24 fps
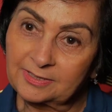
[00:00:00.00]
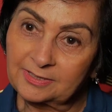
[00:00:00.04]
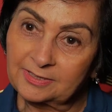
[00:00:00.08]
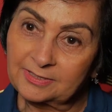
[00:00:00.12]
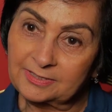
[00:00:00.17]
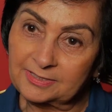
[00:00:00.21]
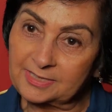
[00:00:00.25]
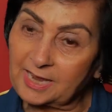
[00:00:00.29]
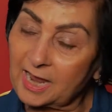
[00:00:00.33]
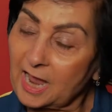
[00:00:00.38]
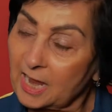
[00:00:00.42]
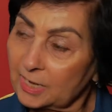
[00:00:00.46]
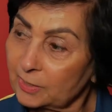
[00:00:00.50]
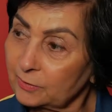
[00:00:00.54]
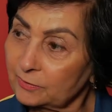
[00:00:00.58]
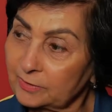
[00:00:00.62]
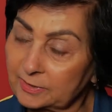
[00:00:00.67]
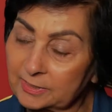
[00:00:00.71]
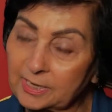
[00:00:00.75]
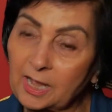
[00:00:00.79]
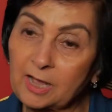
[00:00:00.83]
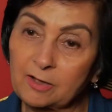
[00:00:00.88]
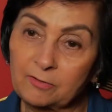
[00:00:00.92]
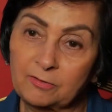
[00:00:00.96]
say hello
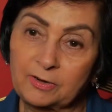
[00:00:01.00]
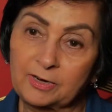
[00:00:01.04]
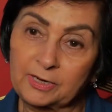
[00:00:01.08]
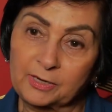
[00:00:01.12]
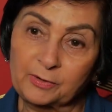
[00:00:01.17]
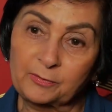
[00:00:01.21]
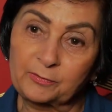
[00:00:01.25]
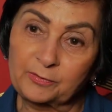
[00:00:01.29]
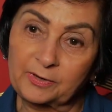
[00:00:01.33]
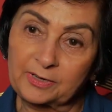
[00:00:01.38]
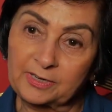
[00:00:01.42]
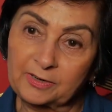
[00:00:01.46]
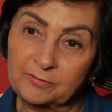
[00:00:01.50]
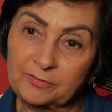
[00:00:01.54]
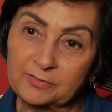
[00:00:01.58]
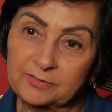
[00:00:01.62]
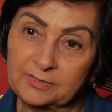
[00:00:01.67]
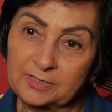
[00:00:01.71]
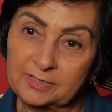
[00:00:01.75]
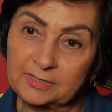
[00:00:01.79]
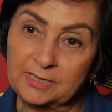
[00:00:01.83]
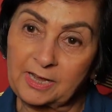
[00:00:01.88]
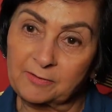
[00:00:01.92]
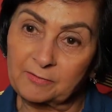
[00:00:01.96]
and how are you and
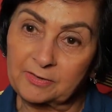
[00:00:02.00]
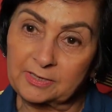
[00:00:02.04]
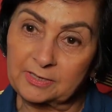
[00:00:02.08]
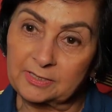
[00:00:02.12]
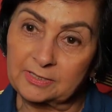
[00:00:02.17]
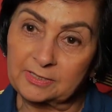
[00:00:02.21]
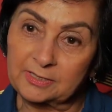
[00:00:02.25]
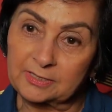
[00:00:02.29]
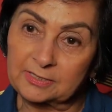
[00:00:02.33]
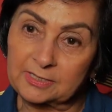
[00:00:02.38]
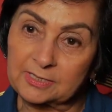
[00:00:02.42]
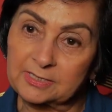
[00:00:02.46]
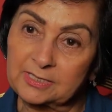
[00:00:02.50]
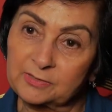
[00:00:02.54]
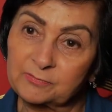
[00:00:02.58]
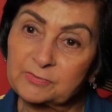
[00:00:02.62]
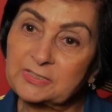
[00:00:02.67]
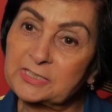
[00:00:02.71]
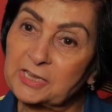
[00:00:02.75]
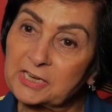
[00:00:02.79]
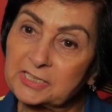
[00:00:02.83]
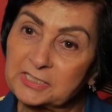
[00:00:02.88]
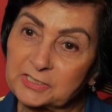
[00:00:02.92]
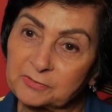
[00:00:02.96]
everything, have a little
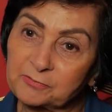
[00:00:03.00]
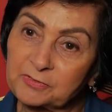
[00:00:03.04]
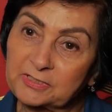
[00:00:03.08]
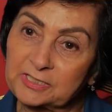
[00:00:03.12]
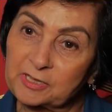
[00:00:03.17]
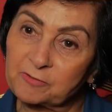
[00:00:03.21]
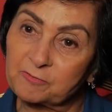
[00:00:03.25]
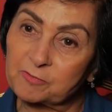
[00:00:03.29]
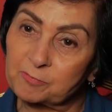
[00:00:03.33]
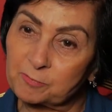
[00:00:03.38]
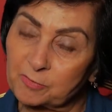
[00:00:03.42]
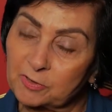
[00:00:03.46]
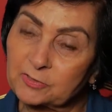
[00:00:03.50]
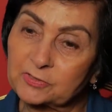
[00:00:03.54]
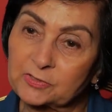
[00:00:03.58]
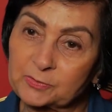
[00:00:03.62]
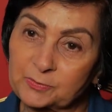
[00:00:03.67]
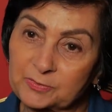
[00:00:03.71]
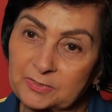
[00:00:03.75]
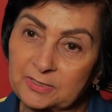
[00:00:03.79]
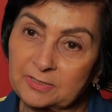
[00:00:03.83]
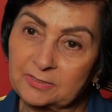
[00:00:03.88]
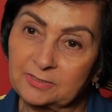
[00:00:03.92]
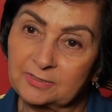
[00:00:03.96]
conversation with them if
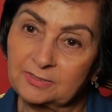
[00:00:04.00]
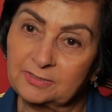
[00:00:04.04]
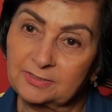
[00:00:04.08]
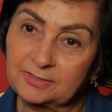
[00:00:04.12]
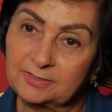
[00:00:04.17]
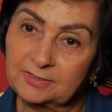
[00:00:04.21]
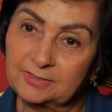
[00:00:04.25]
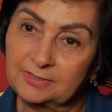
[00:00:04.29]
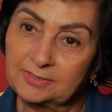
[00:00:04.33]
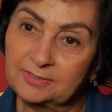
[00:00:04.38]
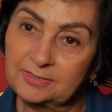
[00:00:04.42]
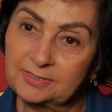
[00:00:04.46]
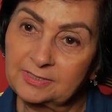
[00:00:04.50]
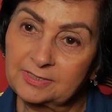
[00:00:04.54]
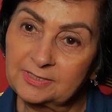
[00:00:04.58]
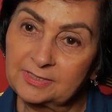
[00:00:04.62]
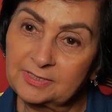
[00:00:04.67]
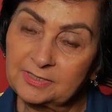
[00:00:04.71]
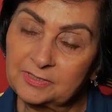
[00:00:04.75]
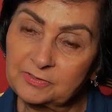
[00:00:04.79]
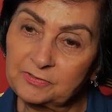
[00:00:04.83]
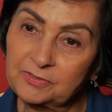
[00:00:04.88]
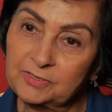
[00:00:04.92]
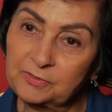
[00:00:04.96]
possible.
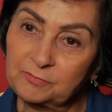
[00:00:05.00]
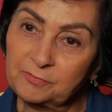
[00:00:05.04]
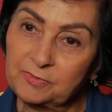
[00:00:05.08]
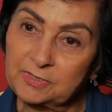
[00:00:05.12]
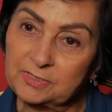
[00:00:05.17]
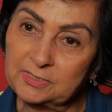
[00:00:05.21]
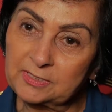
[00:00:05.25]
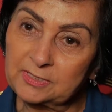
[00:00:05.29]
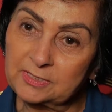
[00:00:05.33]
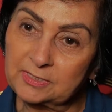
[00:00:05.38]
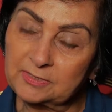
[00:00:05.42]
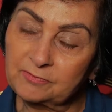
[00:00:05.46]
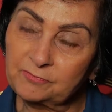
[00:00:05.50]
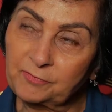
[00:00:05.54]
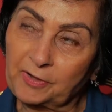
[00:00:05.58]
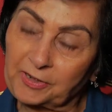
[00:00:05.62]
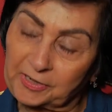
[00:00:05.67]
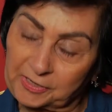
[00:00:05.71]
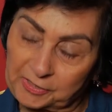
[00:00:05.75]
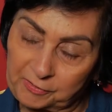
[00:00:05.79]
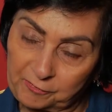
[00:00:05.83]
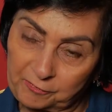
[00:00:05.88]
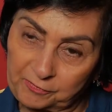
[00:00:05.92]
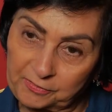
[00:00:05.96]
So it was
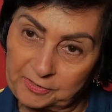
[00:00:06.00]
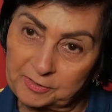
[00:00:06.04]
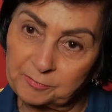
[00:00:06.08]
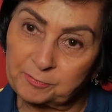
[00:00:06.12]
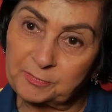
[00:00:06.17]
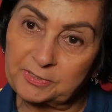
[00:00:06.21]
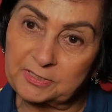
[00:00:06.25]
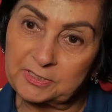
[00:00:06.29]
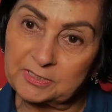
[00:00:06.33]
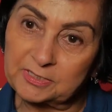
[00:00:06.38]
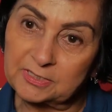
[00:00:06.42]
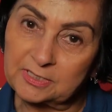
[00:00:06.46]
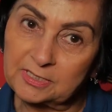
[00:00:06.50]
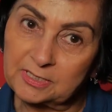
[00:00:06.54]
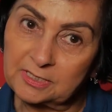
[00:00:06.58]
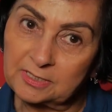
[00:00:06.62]
very different, but